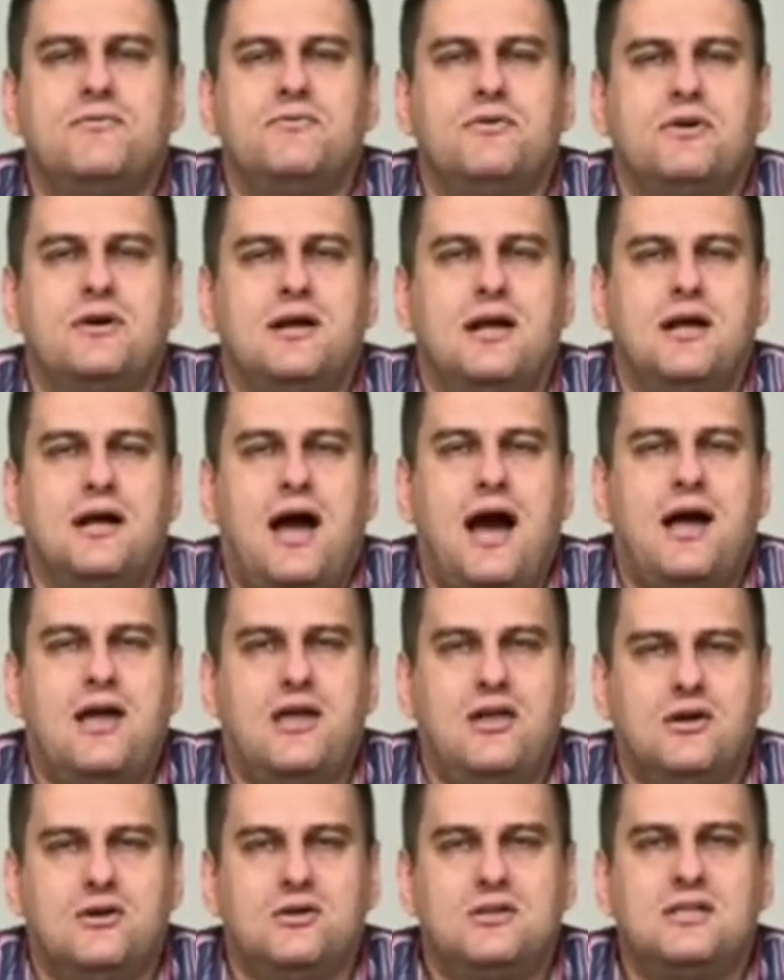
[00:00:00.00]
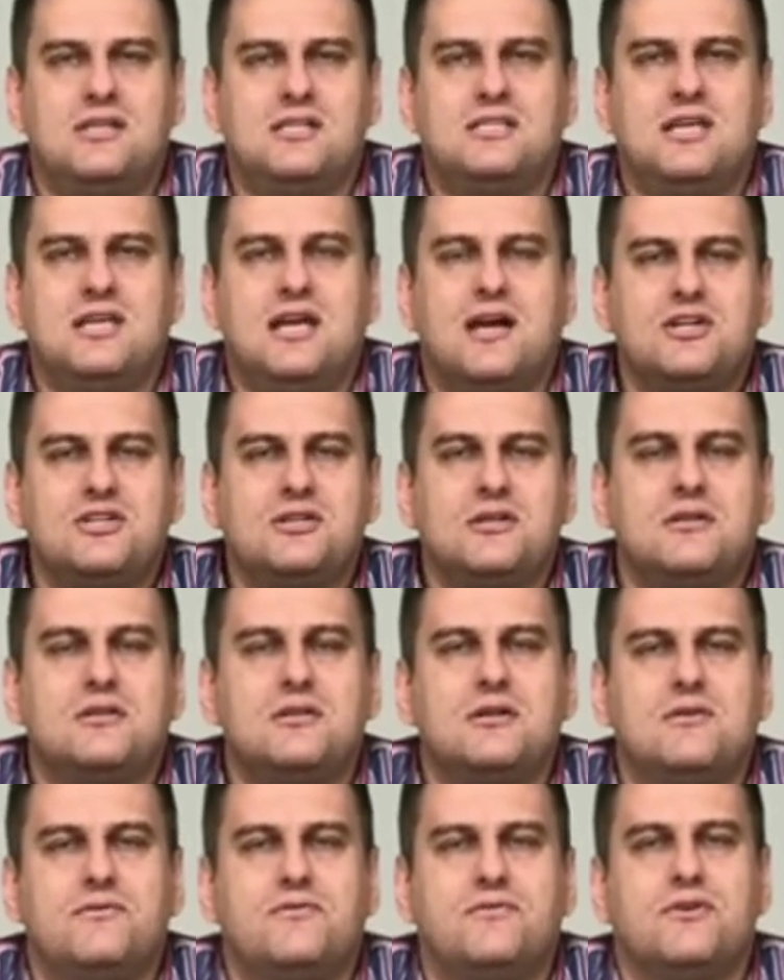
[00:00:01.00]
for IEO that is
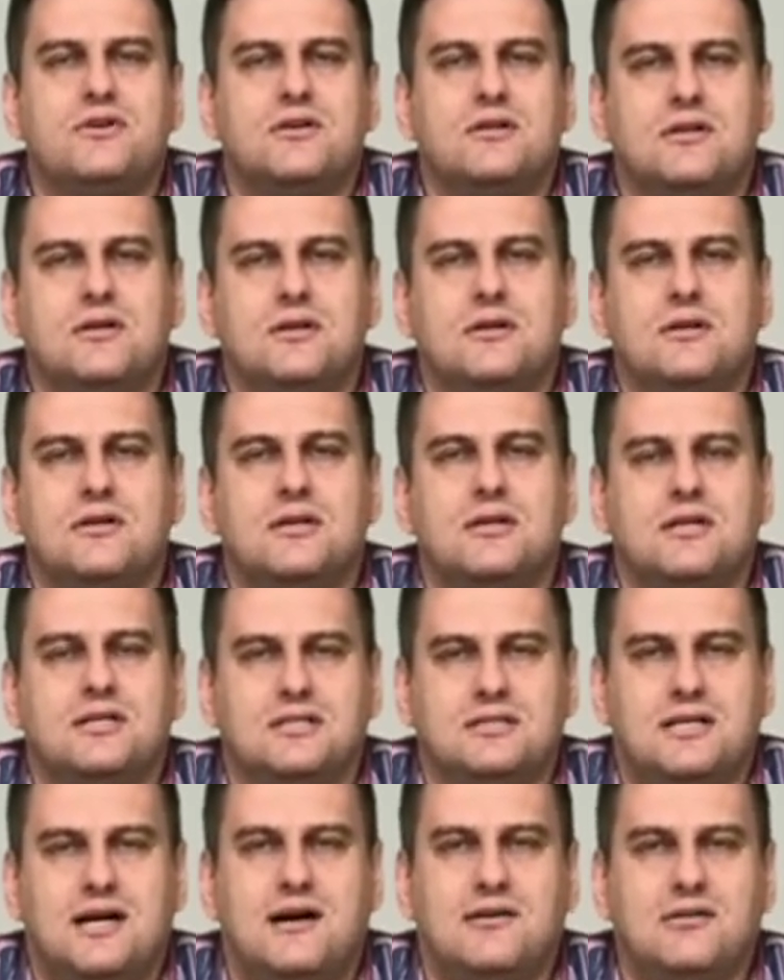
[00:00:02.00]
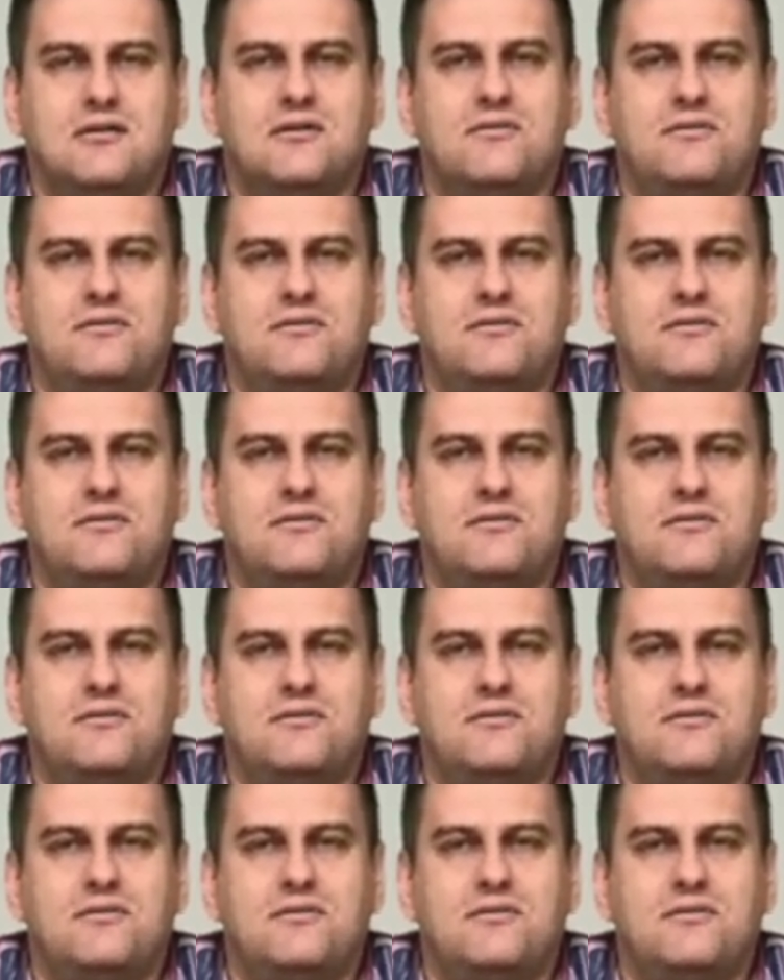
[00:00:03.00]
scheduled for the start